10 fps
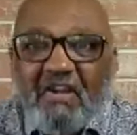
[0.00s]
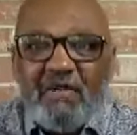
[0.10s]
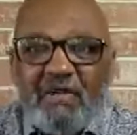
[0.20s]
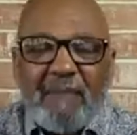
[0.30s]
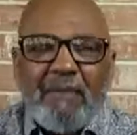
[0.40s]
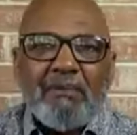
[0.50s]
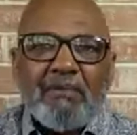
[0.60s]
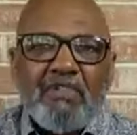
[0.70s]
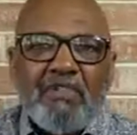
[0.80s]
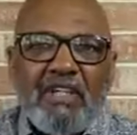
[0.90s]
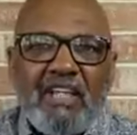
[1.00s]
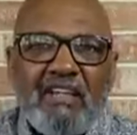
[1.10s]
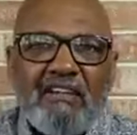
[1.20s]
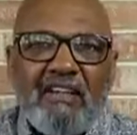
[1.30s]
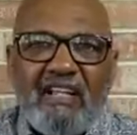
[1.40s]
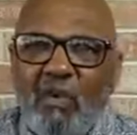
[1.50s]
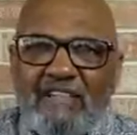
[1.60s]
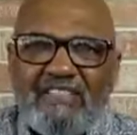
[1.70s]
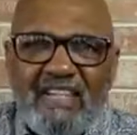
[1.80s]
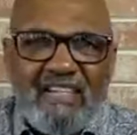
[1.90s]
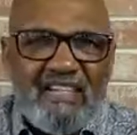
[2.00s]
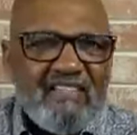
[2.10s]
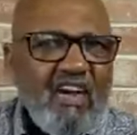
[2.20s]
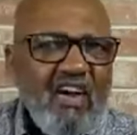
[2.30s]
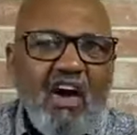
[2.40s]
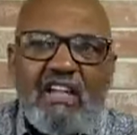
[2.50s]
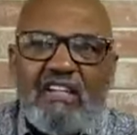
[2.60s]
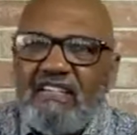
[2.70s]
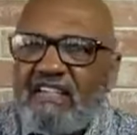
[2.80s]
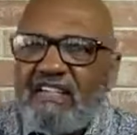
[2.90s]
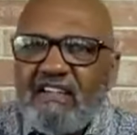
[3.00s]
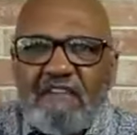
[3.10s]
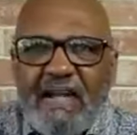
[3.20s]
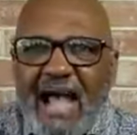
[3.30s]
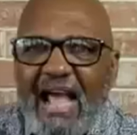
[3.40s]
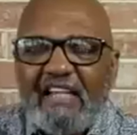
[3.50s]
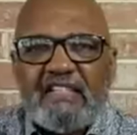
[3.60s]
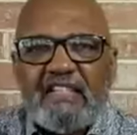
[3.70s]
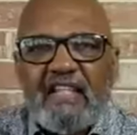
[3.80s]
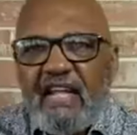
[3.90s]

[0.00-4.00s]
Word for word: We got people tuning in in the West Indies, different islands.